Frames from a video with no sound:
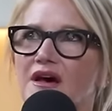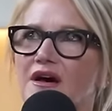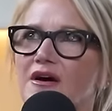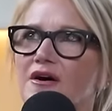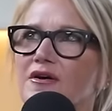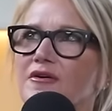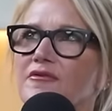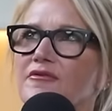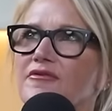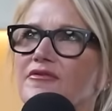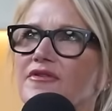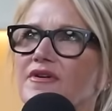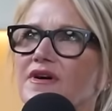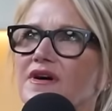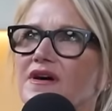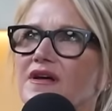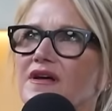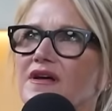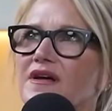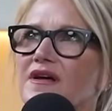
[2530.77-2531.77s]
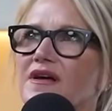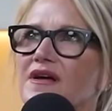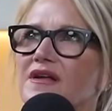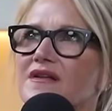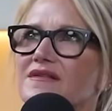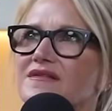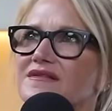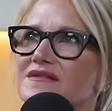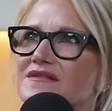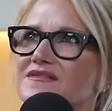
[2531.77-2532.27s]
of
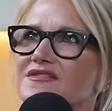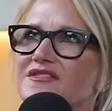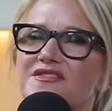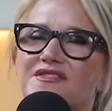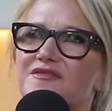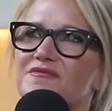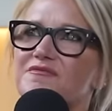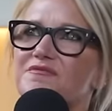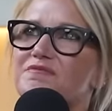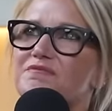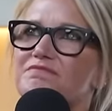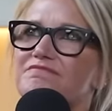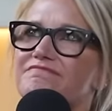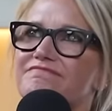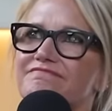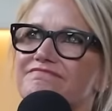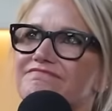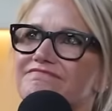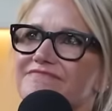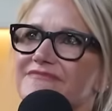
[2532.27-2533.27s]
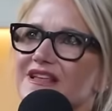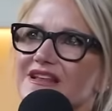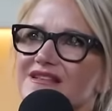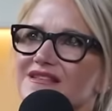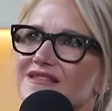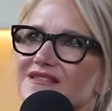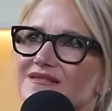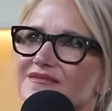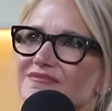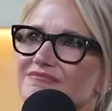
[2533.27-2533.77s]
just
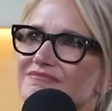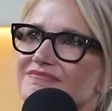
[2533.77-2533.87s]
that